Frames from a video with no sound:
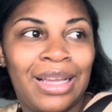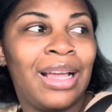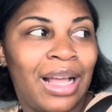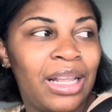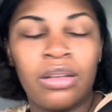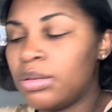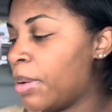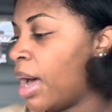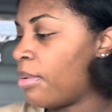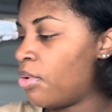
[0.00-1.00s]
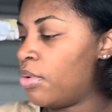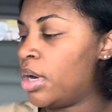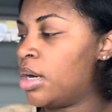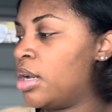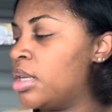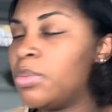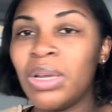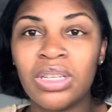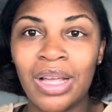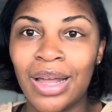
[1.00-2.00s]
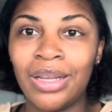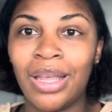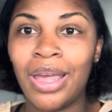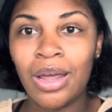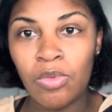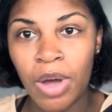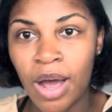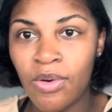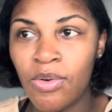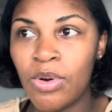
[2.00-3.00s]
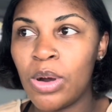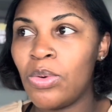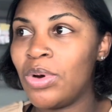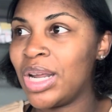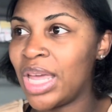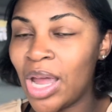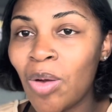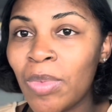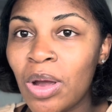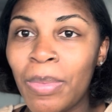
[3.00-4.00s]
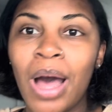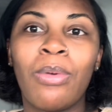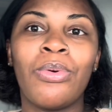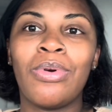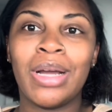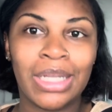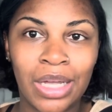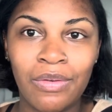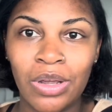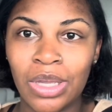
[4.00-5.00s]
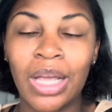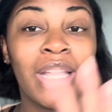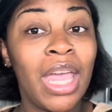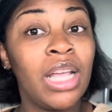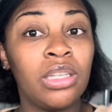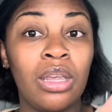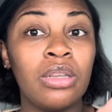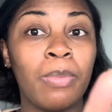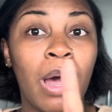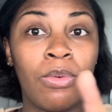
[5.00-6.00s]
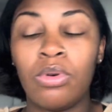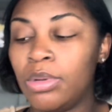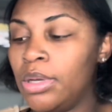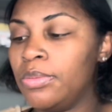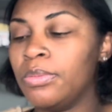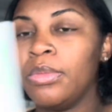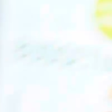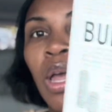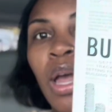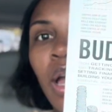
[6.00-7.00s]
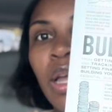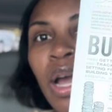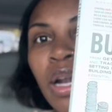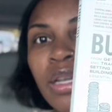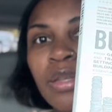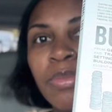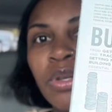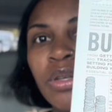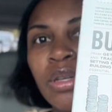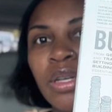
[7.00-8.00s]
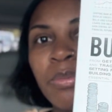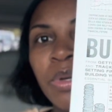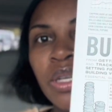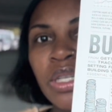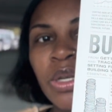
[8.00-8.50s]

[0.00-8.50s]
I love popcorn, especially like the kettle popcorn or the caramel popcorn. Love those. And cheese popcorn too. Got this book, Budgeting